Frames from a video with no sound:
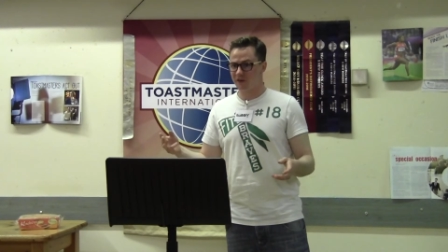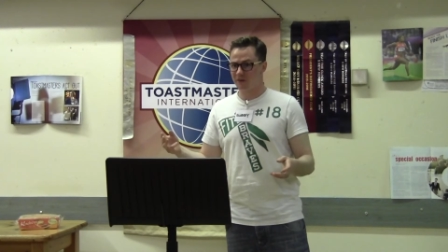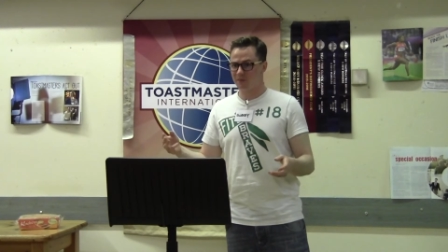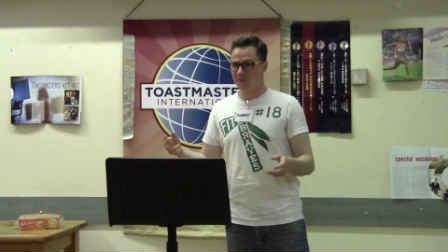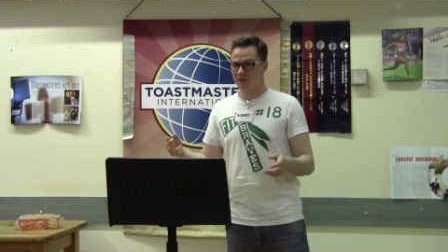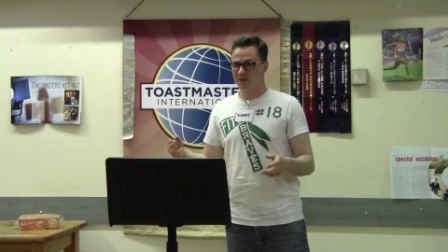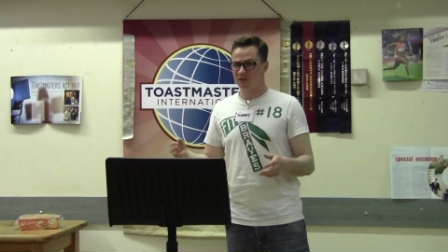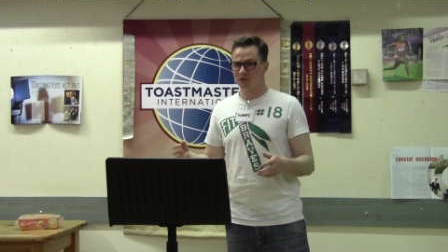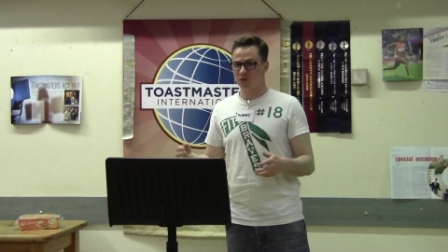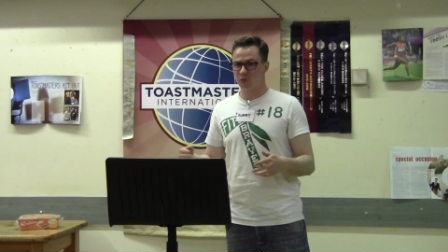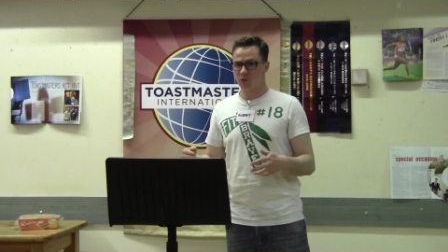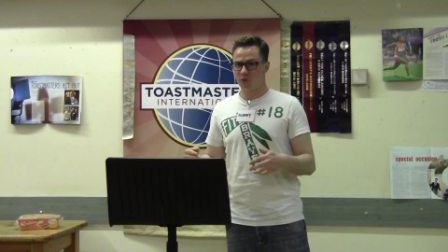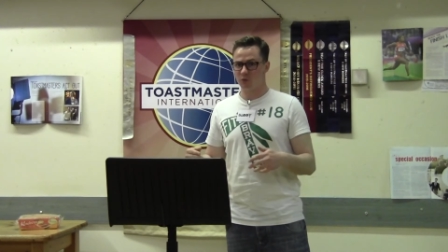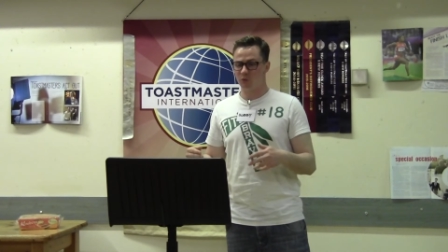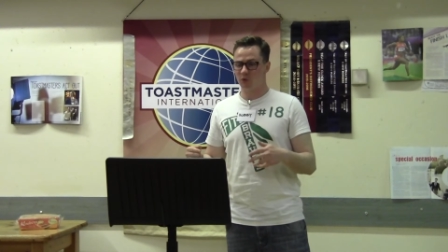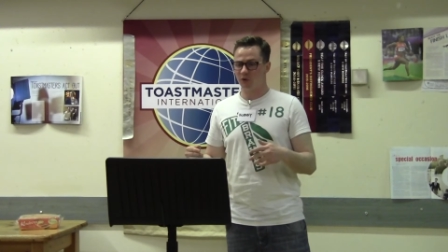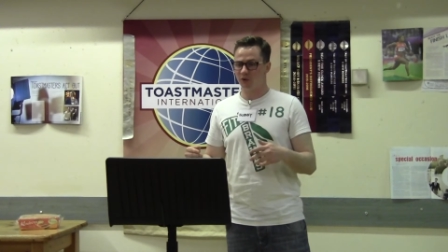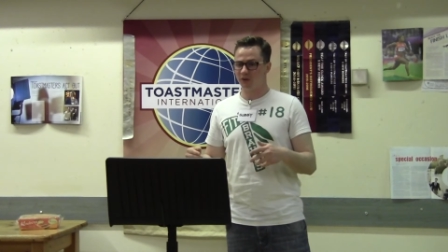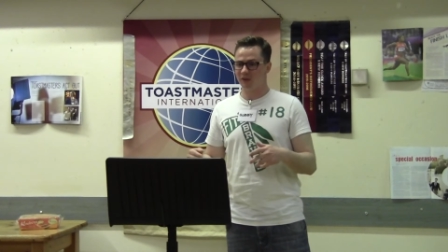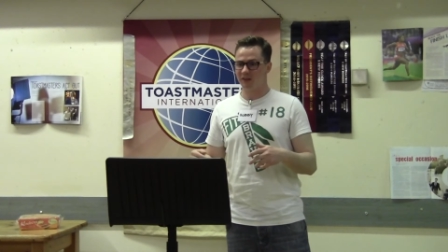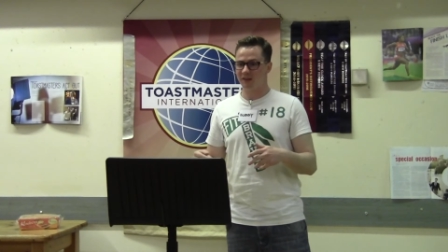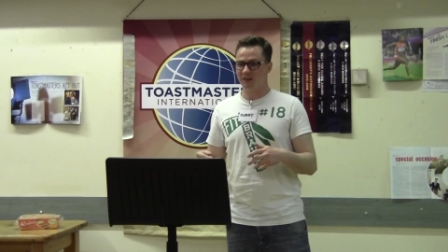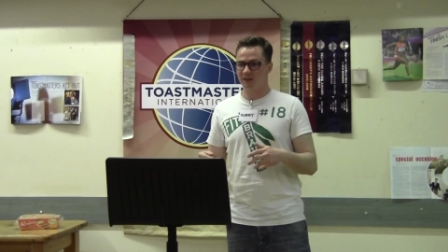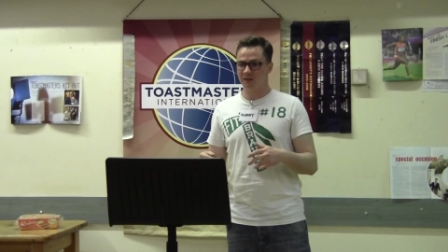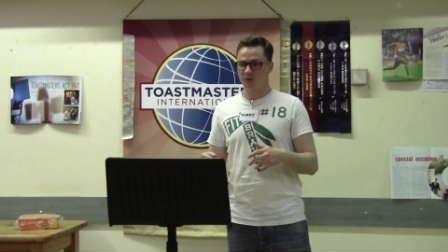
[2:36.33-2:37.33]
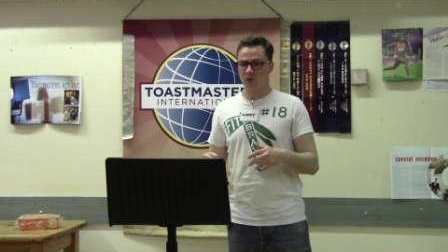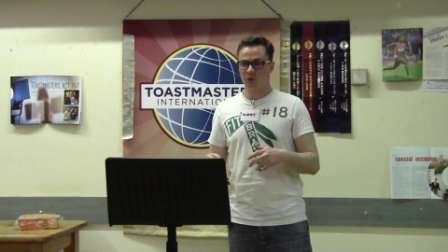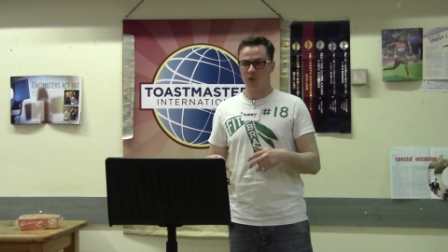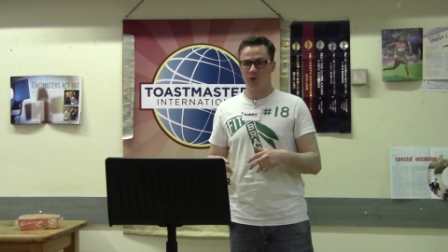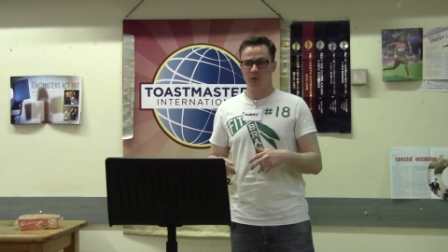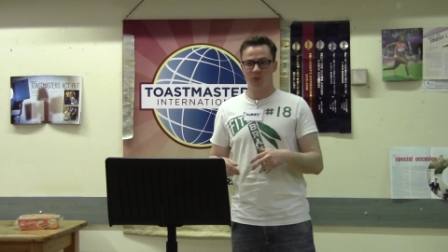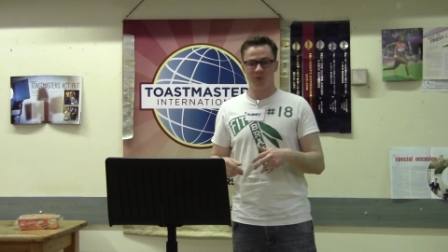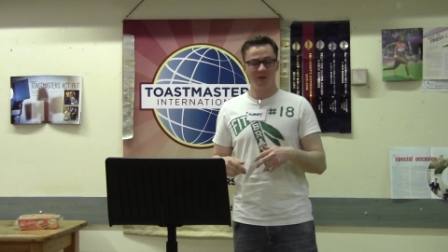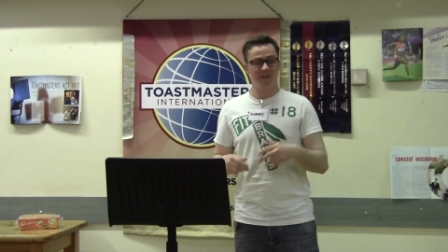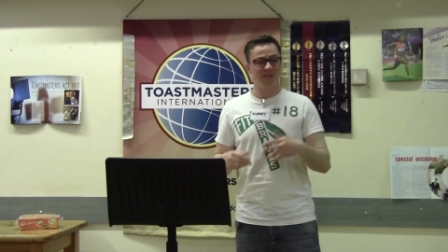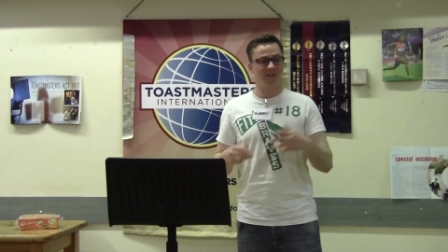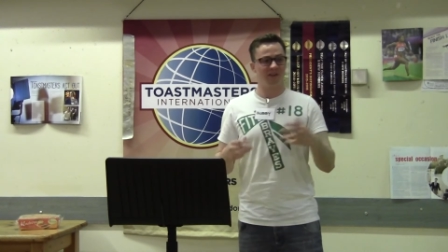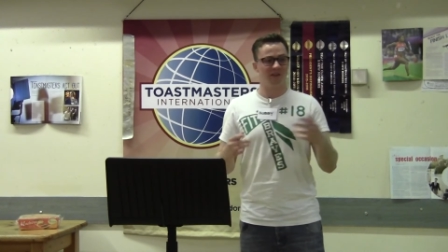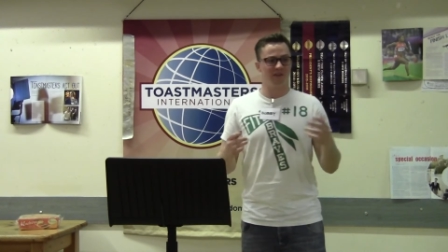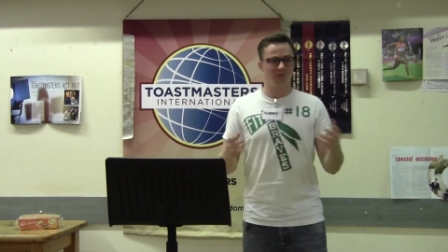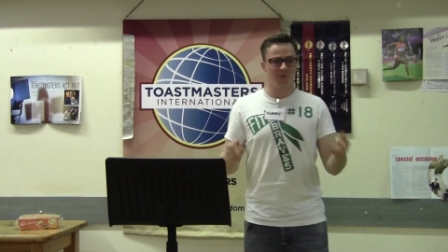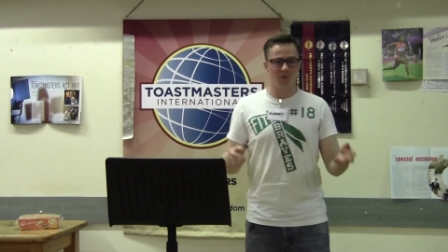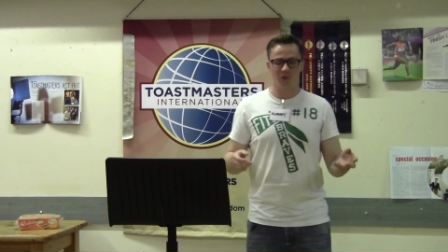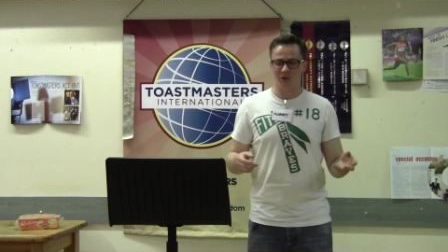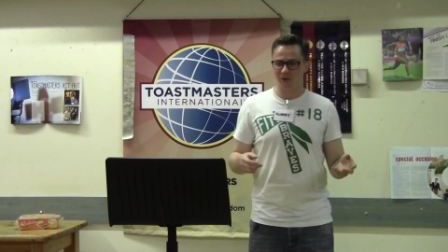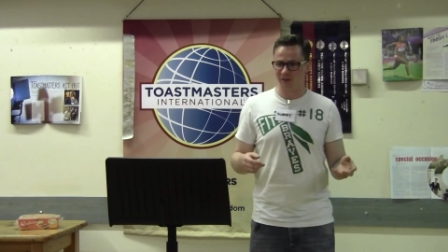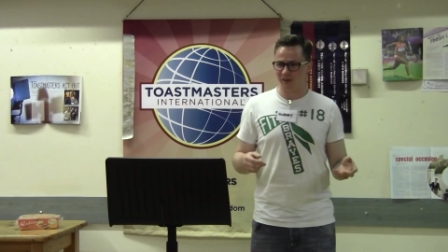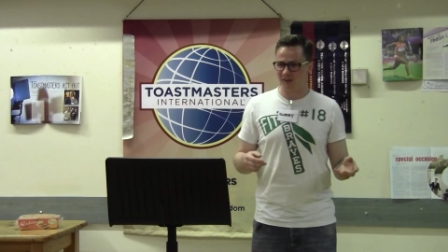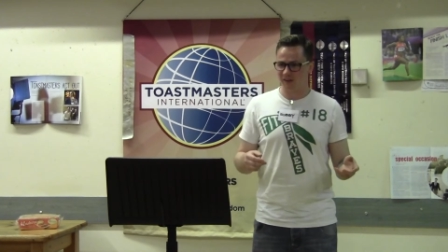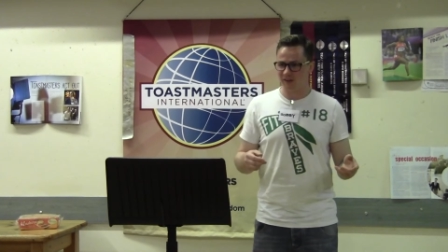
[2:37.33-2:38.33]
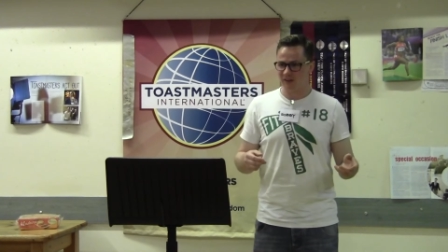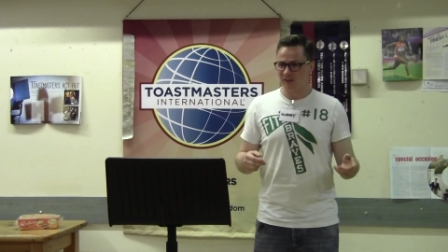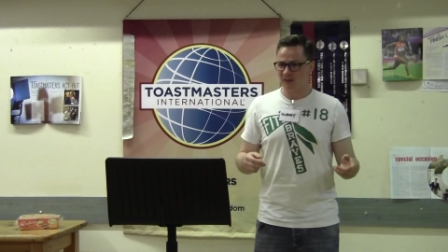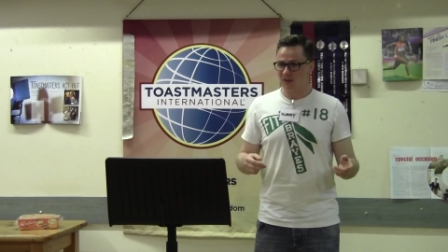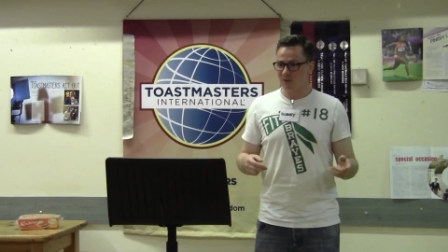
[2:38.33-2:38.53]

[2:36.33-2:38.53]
minutes we wanted or we didn't want it.